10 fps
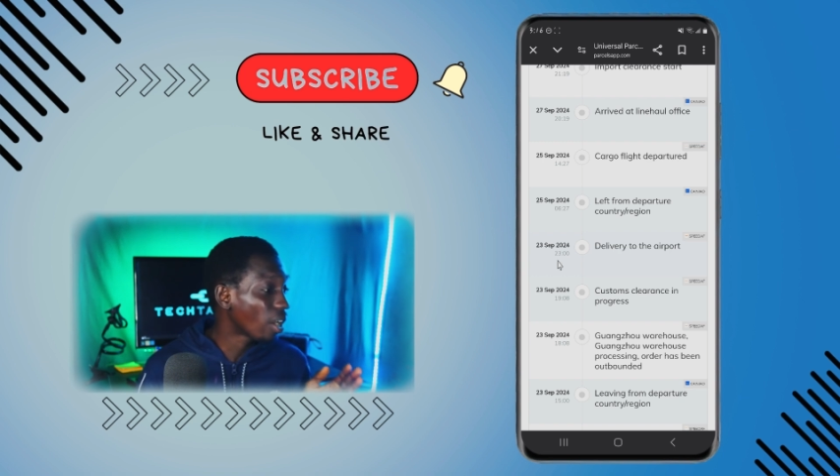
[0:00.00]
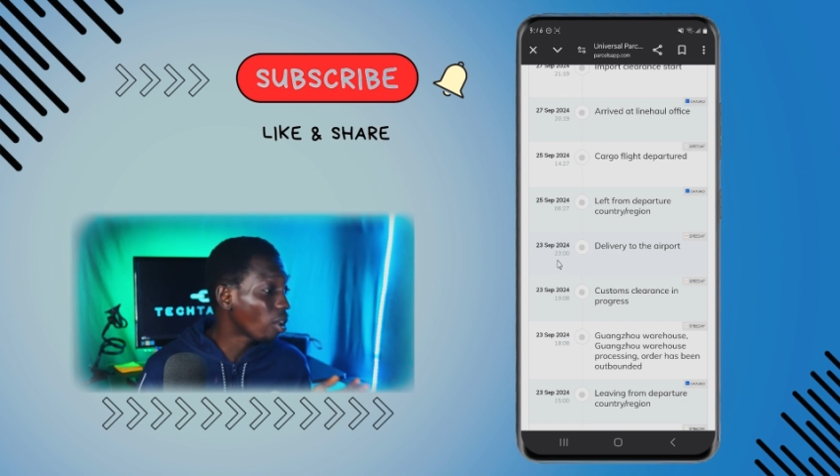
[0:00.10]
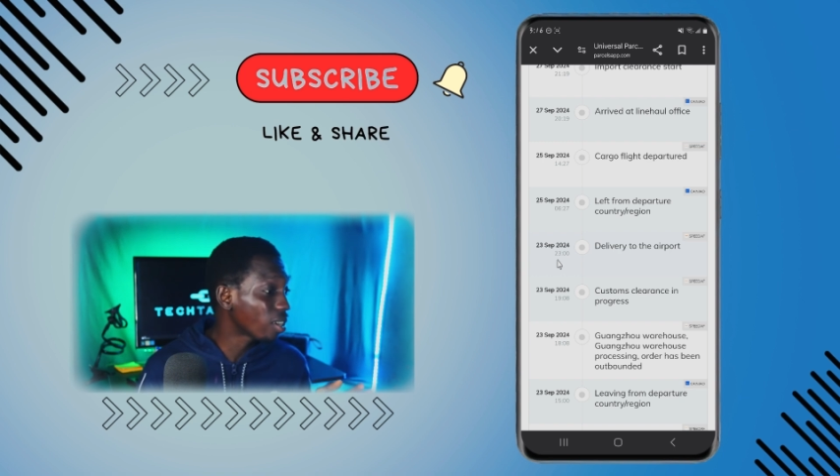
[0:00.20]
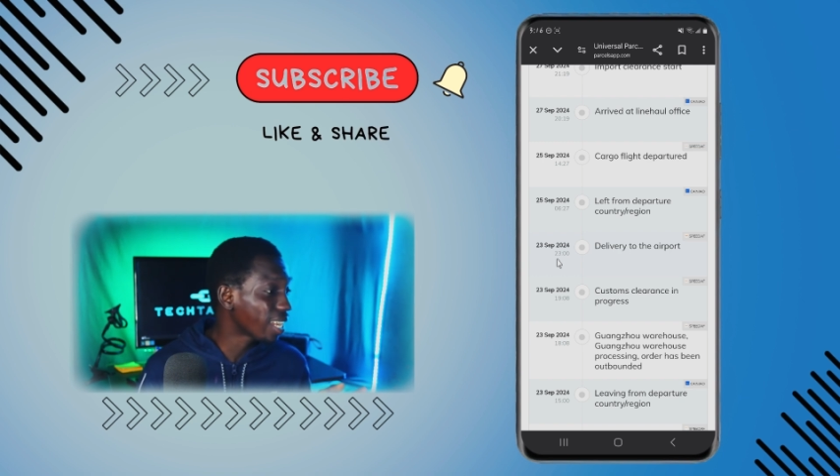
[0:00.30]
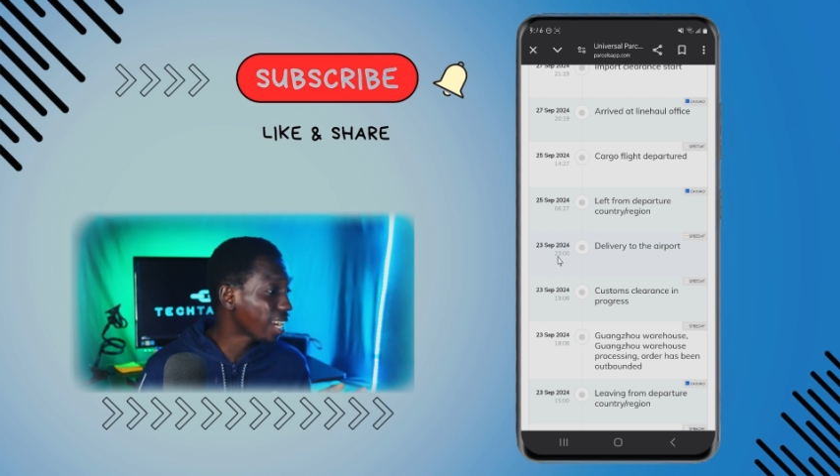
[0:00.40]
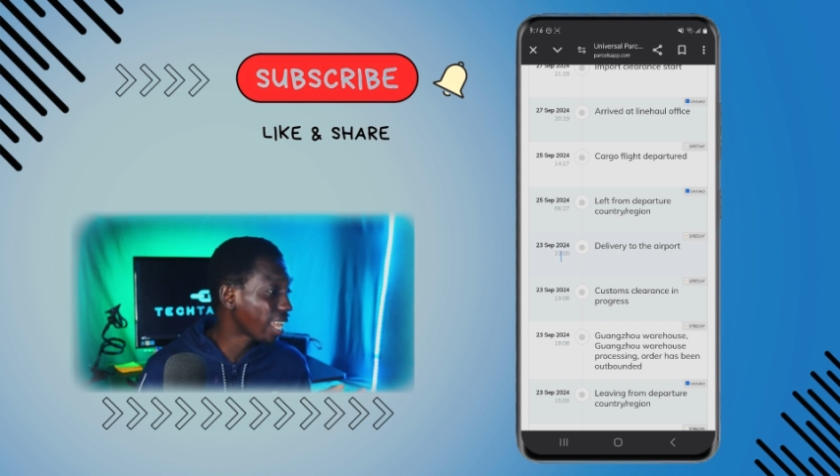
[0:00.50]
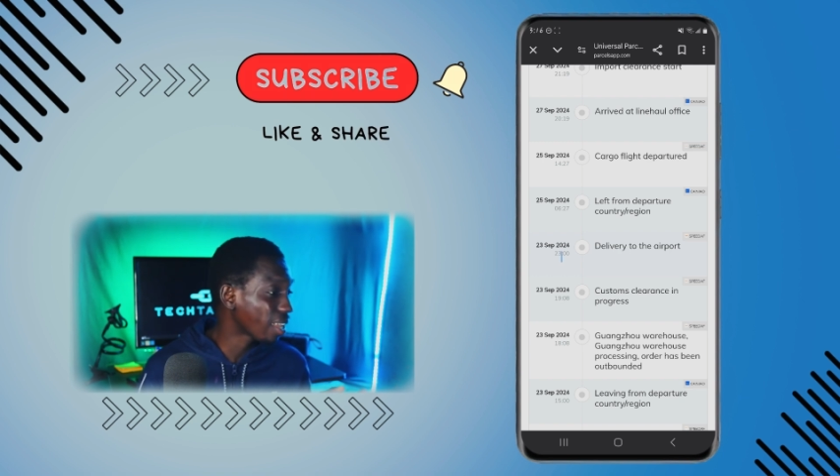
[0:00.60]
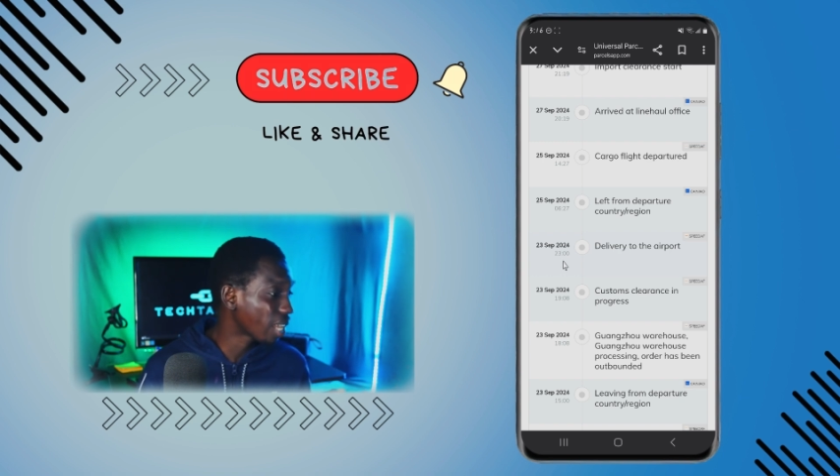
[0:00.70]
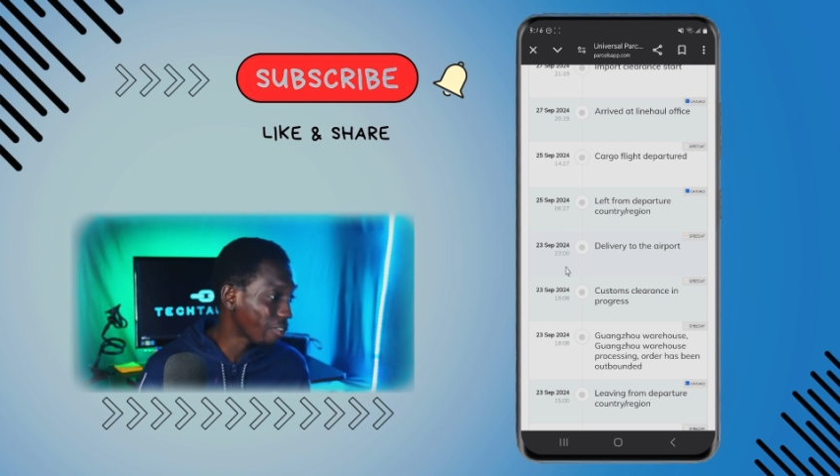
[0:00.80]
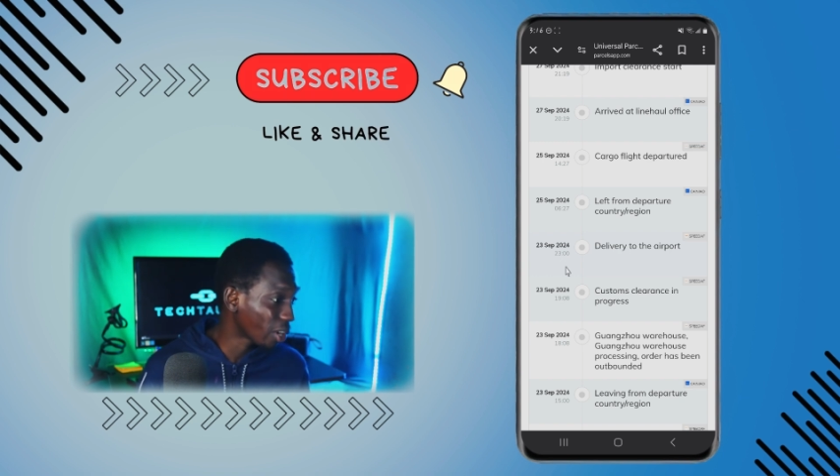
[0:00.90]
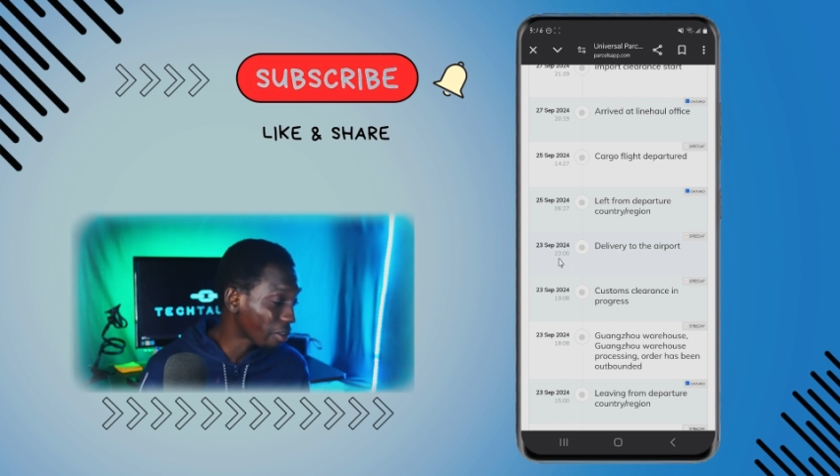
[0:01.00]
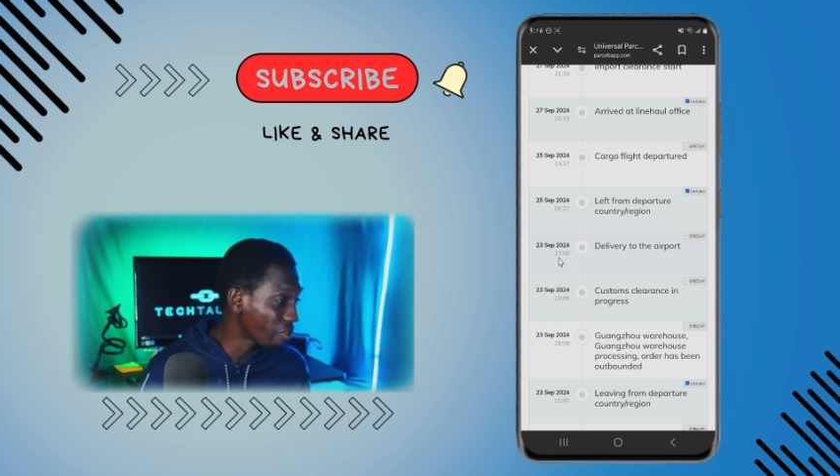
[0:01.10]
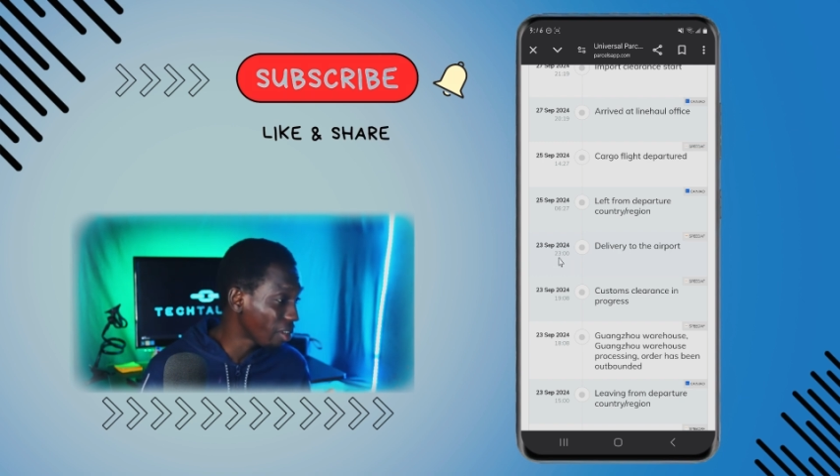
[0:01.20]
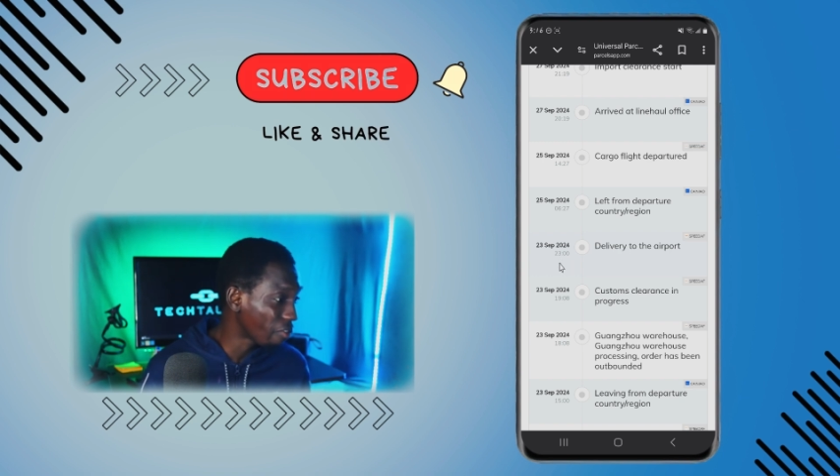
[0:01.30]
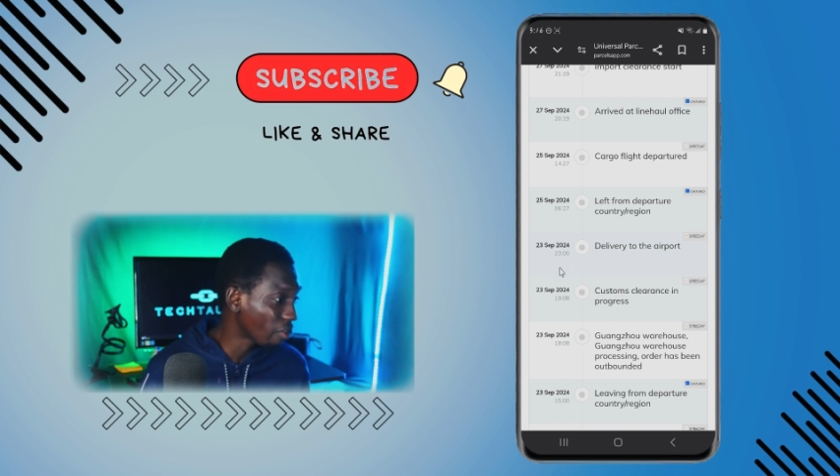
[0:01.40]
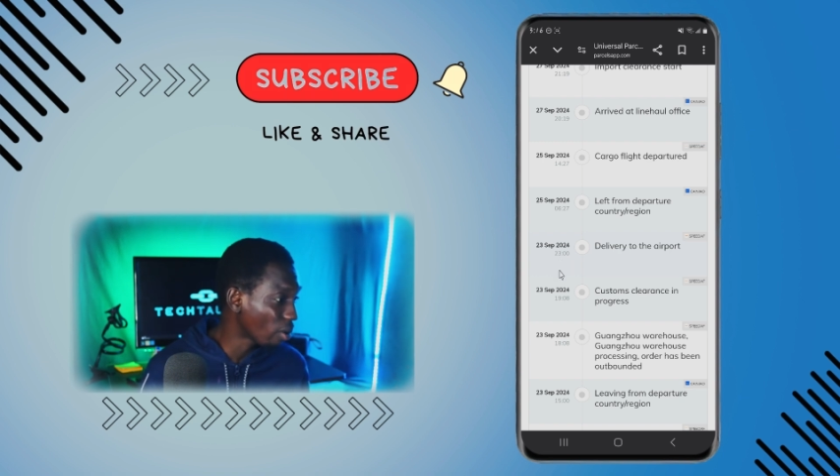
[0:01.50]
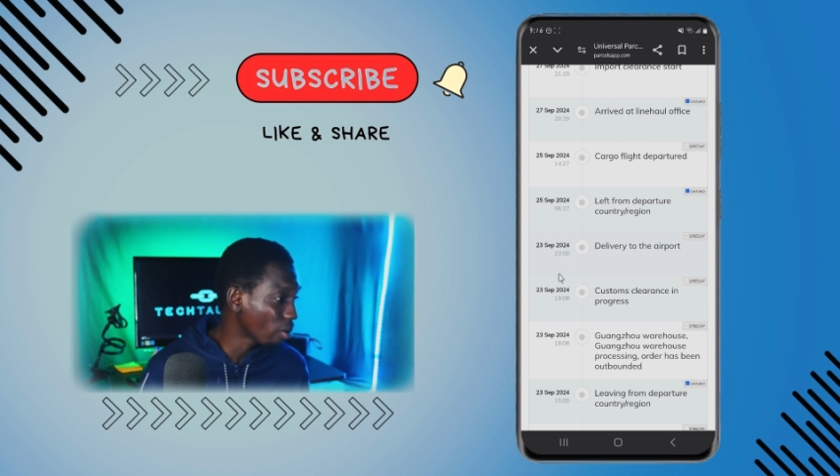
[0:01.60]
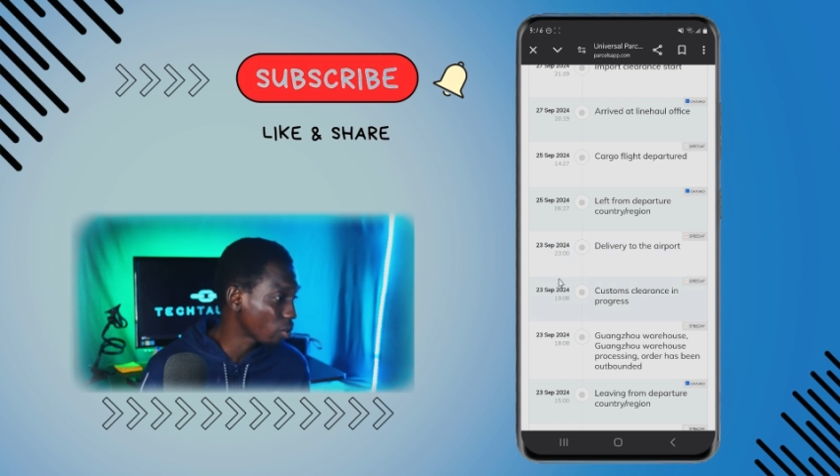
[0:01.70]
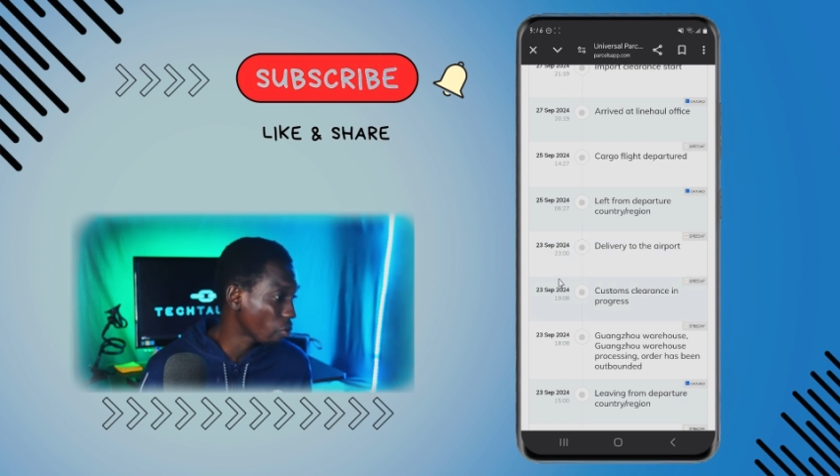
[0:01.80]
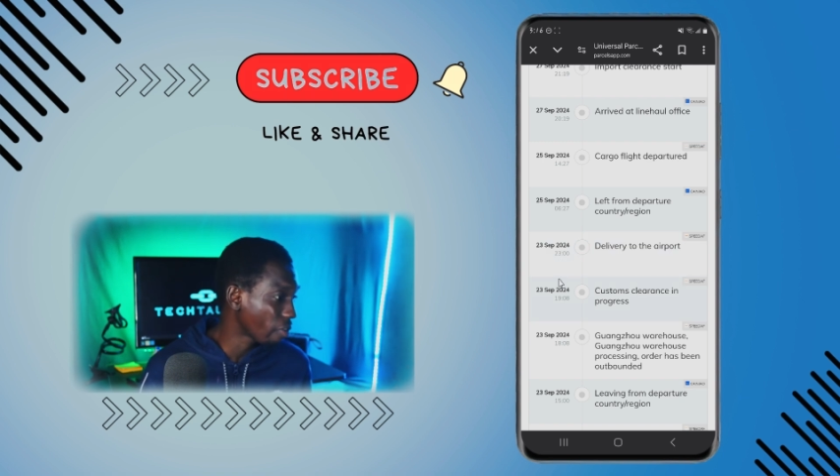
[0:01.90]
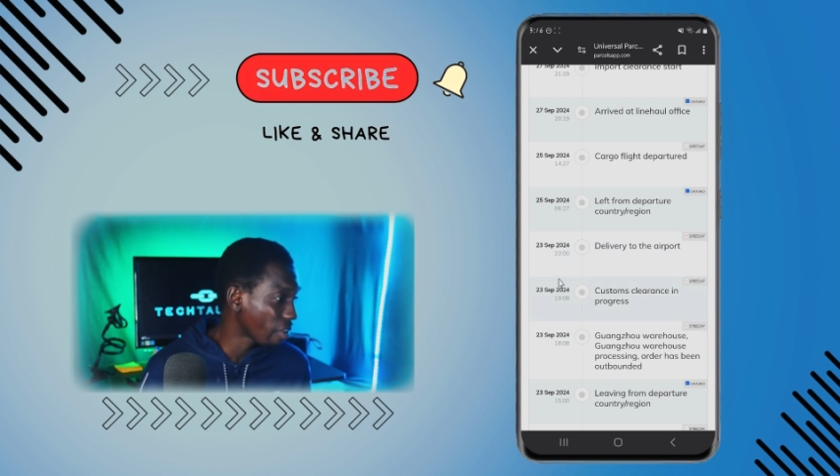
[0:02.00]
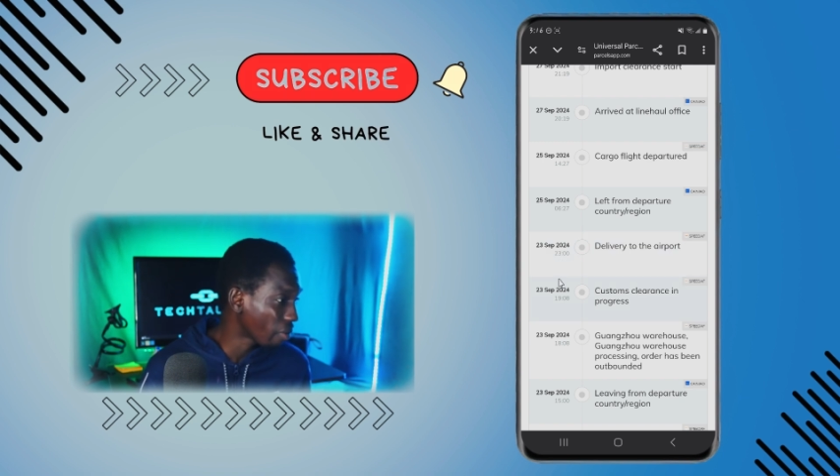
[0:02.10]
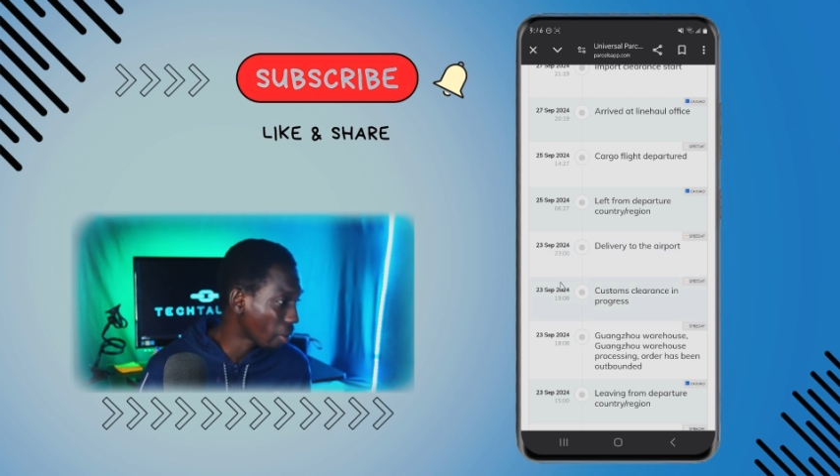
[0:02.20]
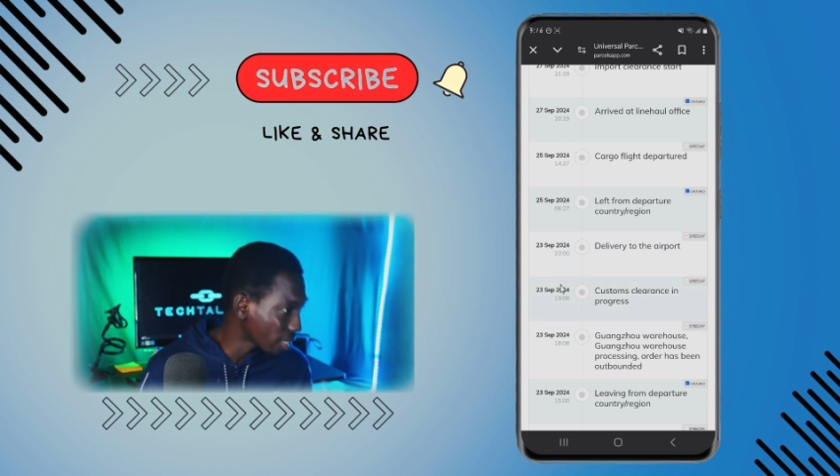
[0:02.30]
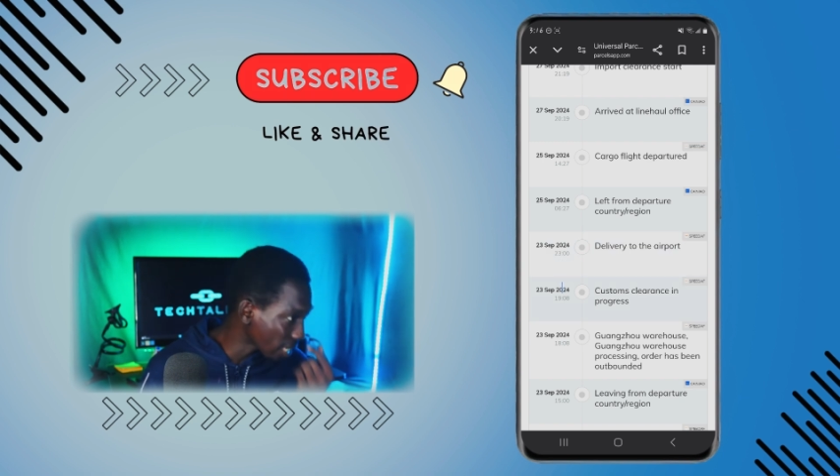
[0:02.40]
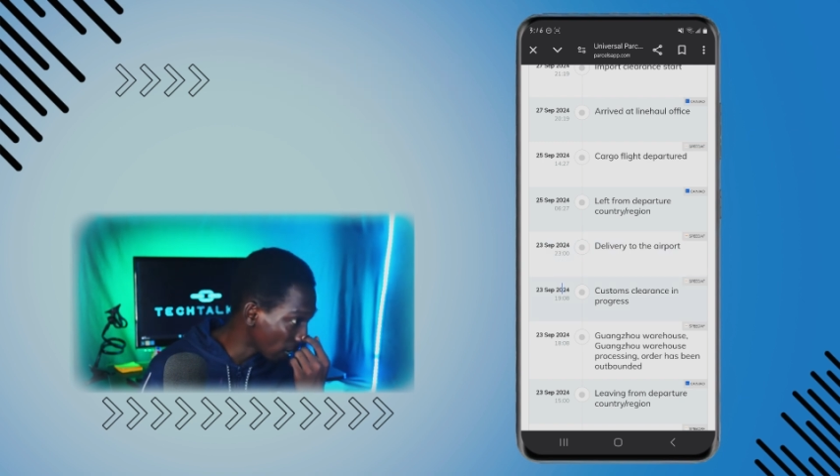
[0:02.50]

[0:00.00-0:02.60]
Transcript: under like roughly 4 to 5 hours,